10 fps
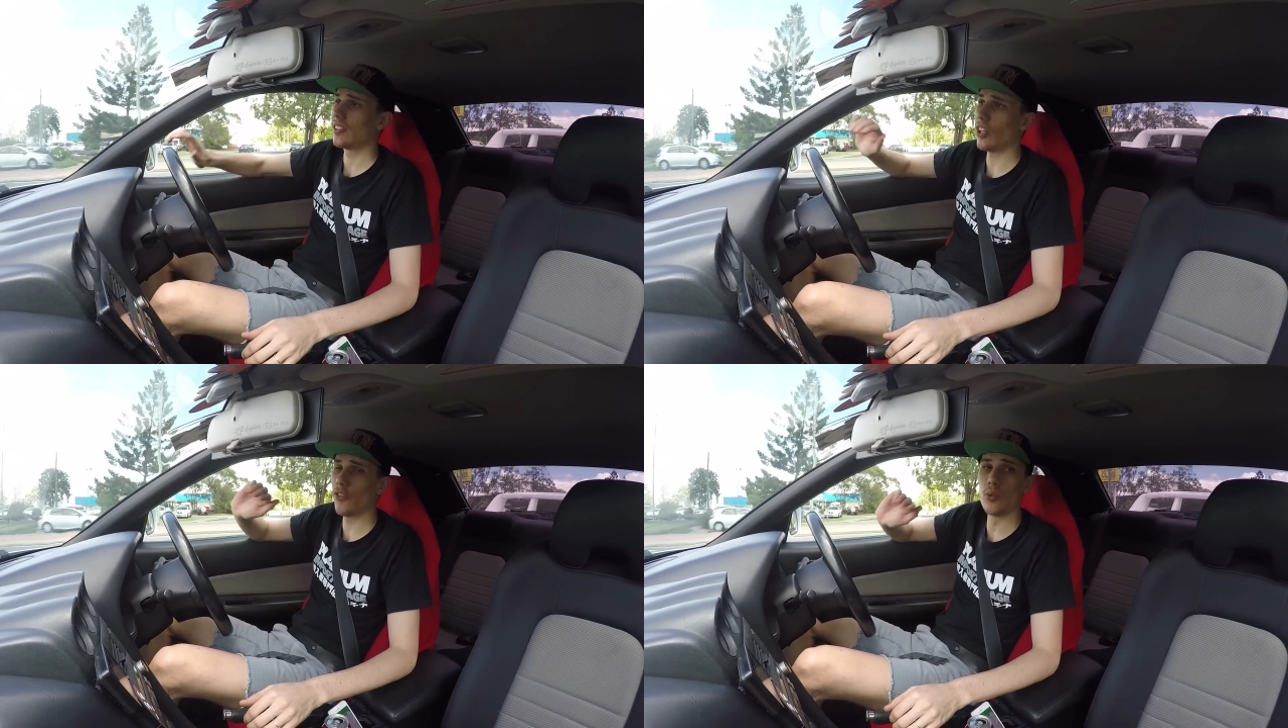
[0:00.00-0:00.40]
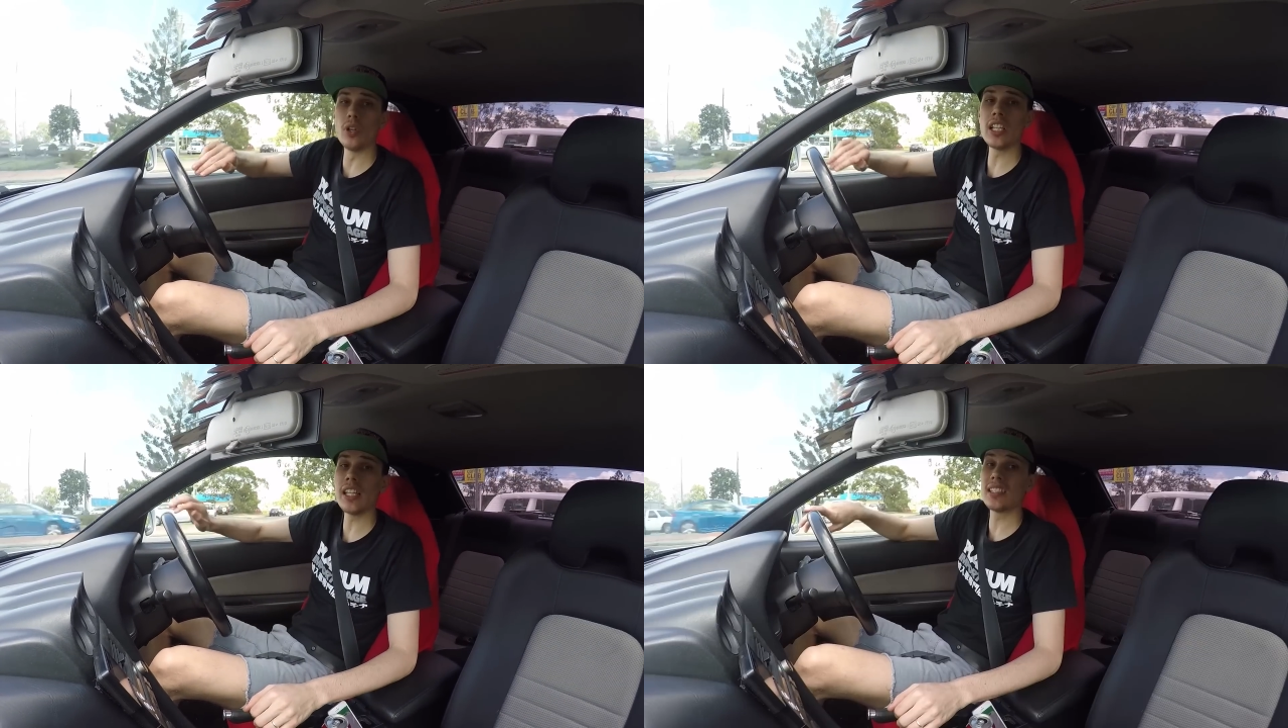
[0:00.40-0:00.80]
So if you're
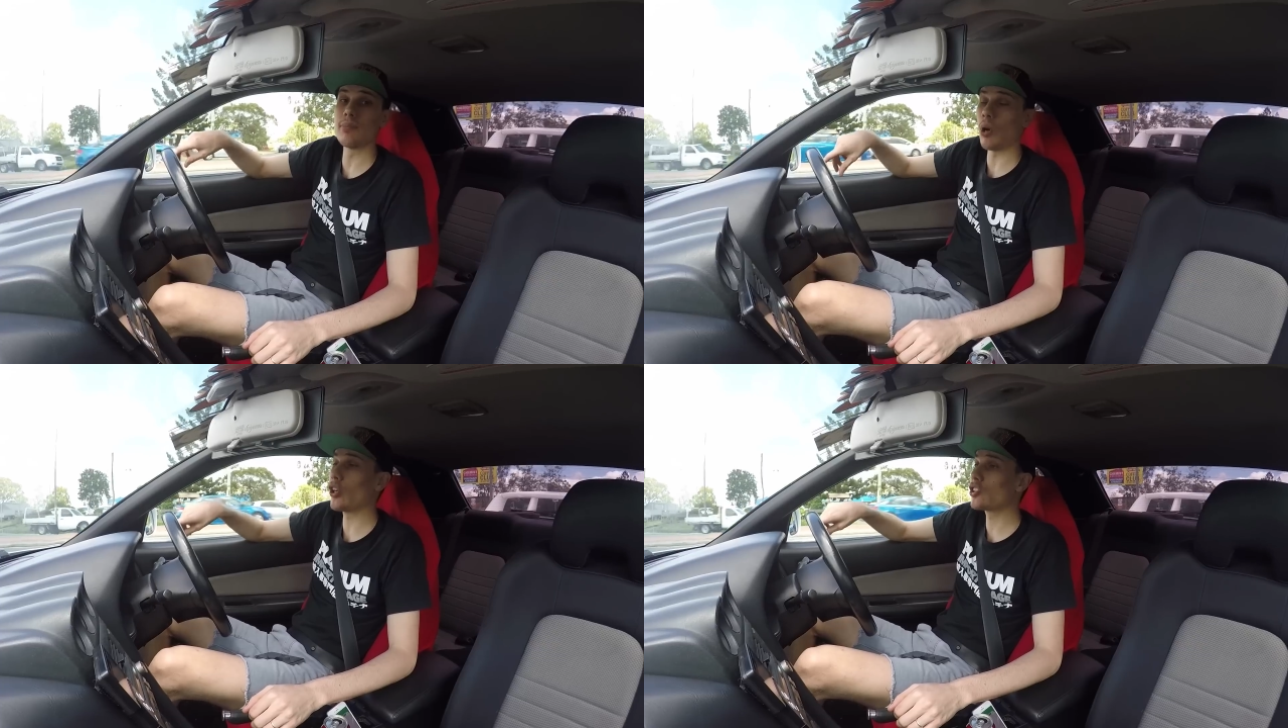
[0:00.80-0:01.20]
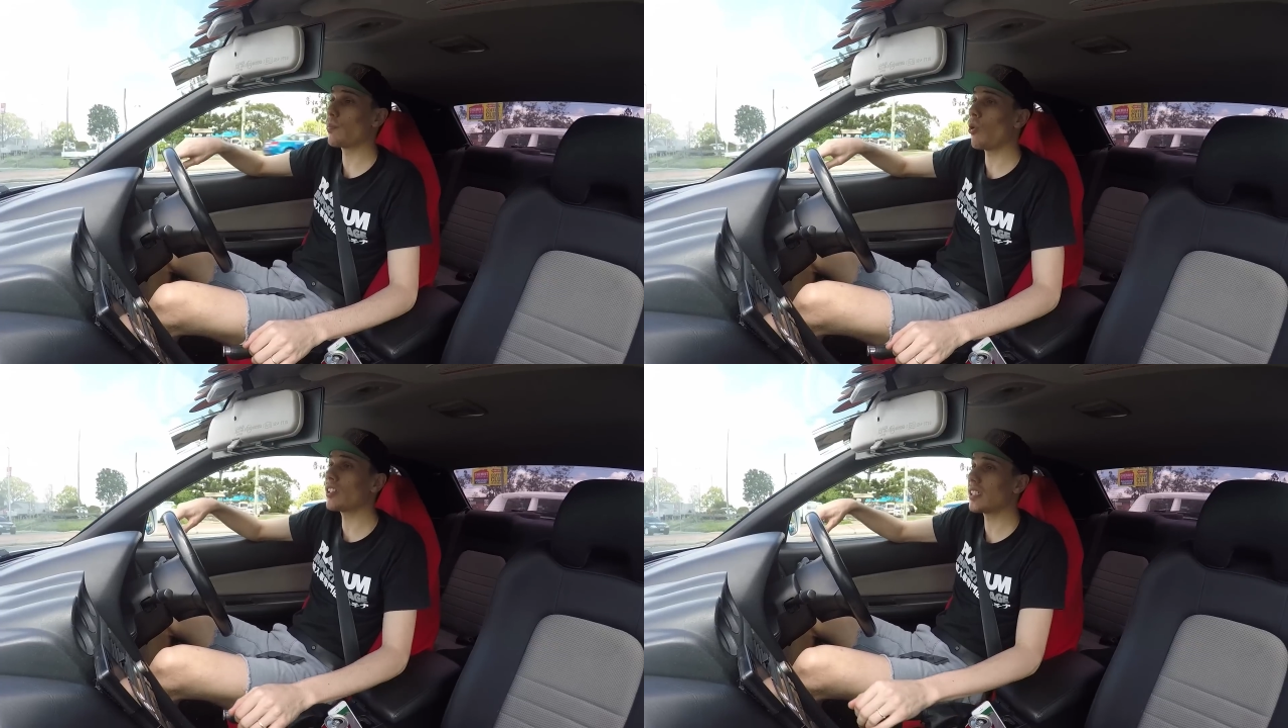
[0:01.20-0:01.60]
really into
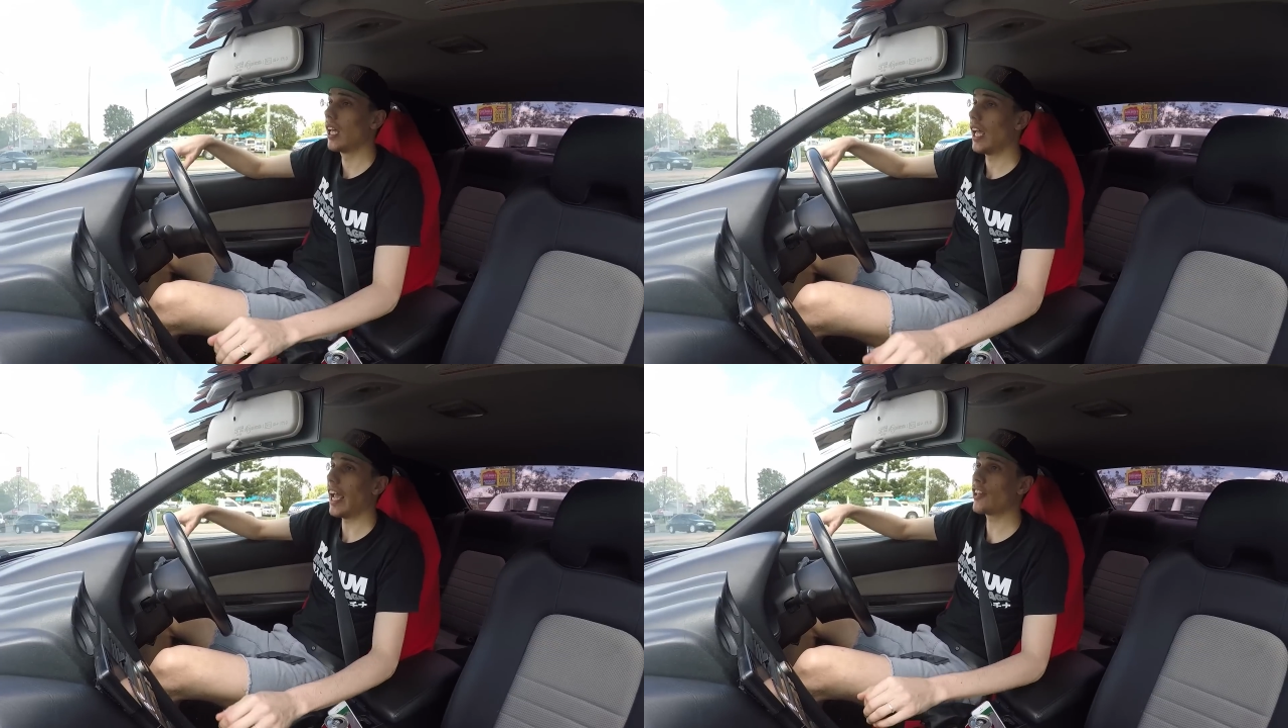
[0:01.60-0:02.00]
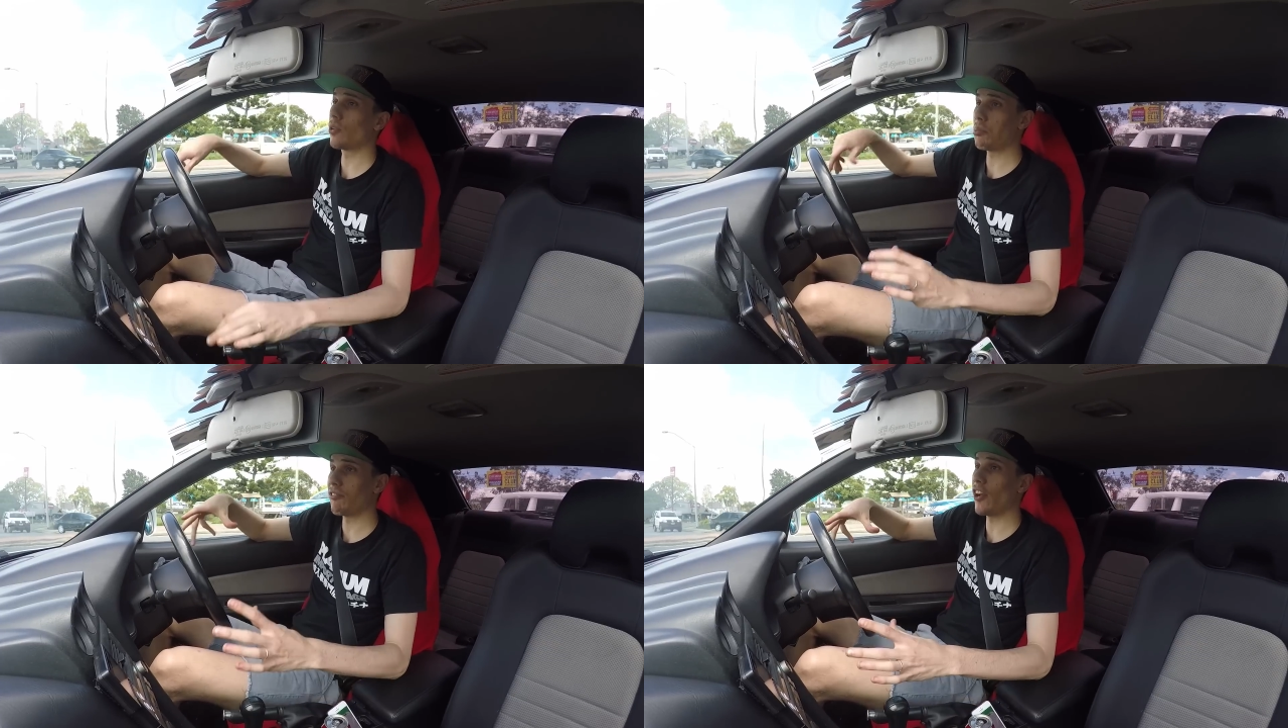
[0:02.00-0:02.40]
motorsports and
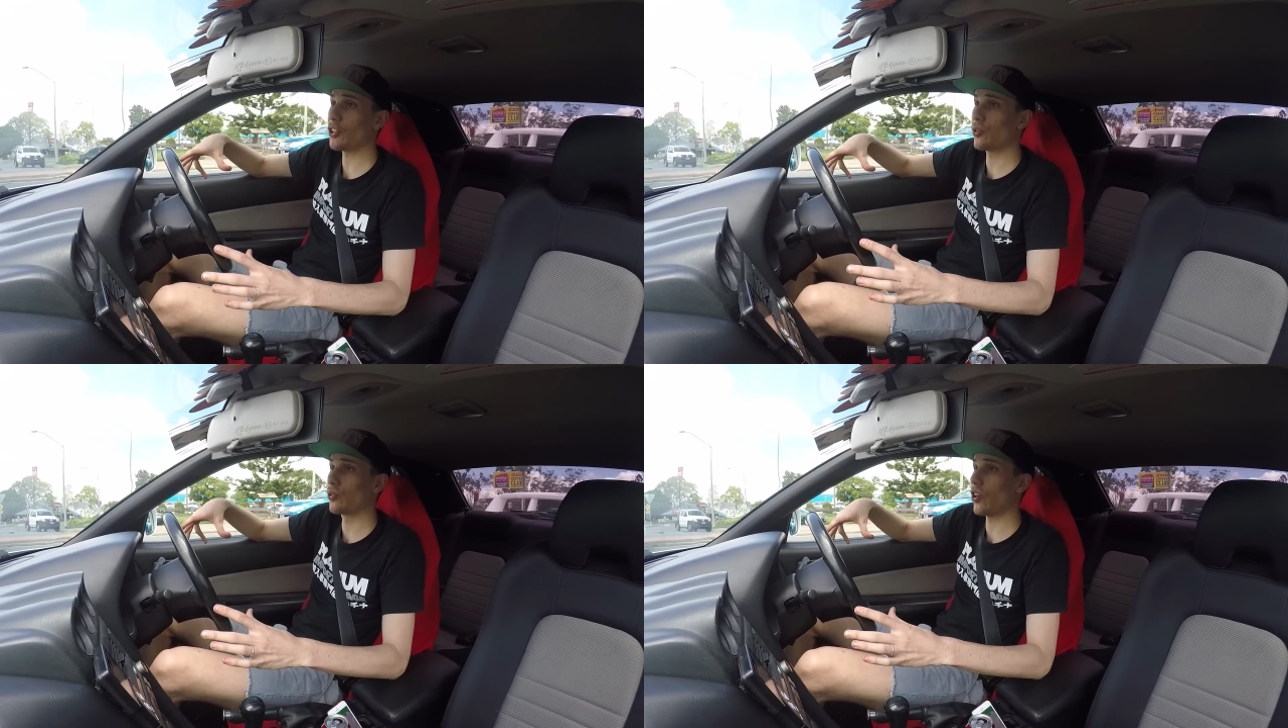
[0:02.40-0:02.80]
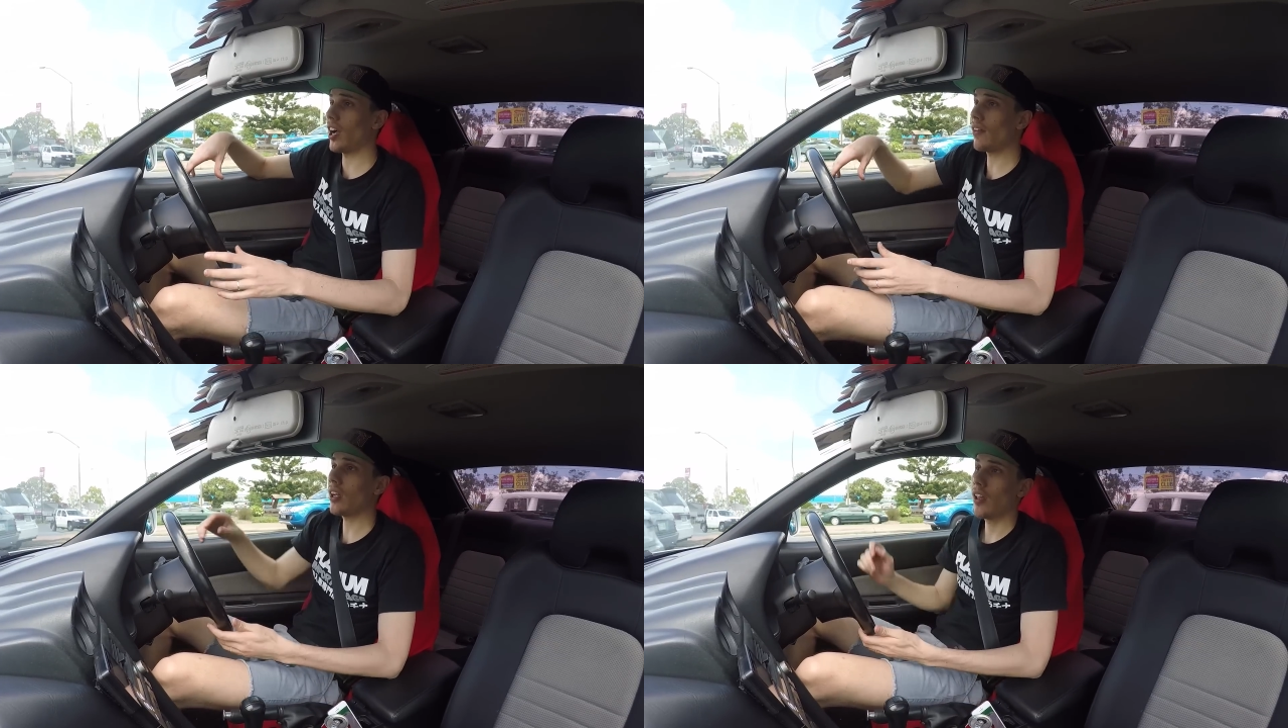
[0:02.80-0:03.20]
you're a professional
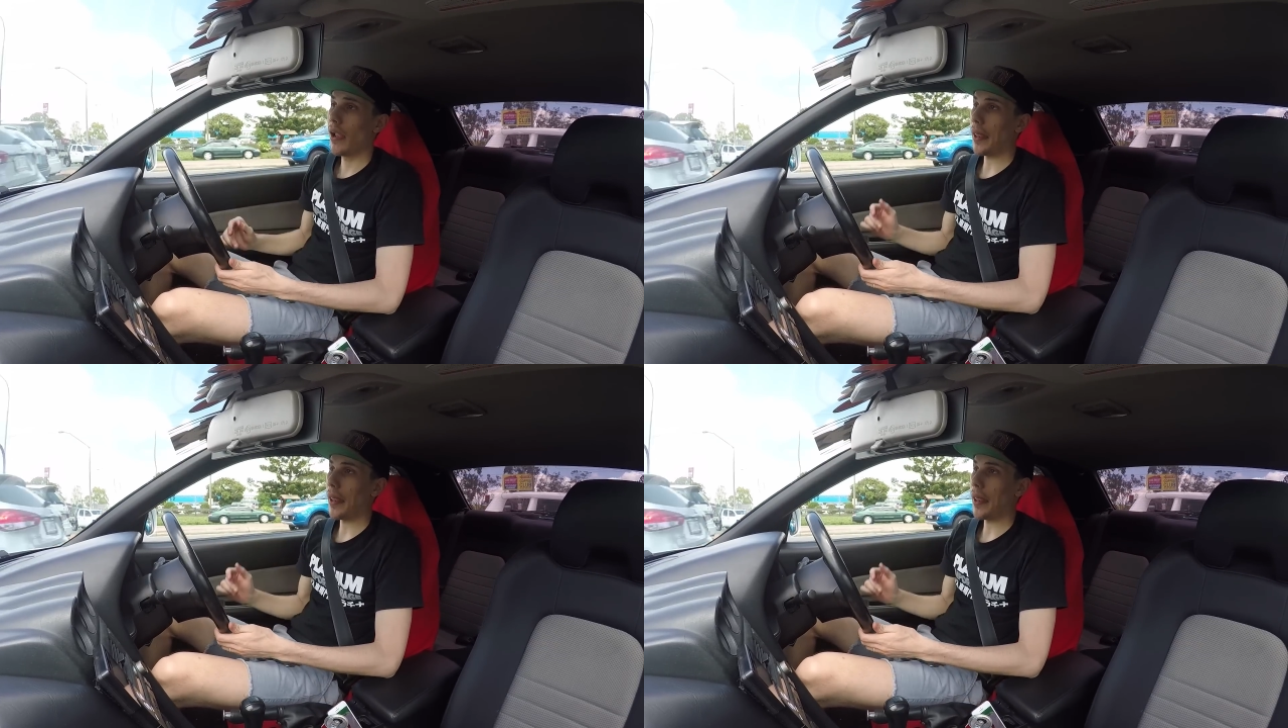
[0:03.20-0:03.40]
driver,